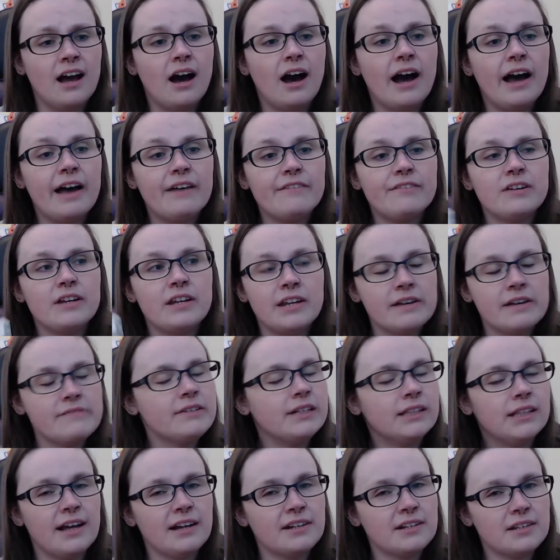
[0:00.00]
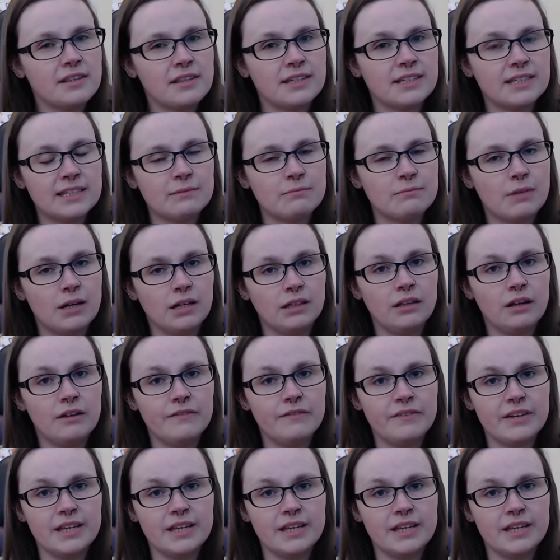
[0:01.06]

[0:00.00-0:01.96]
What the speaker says: I've never liked the smell of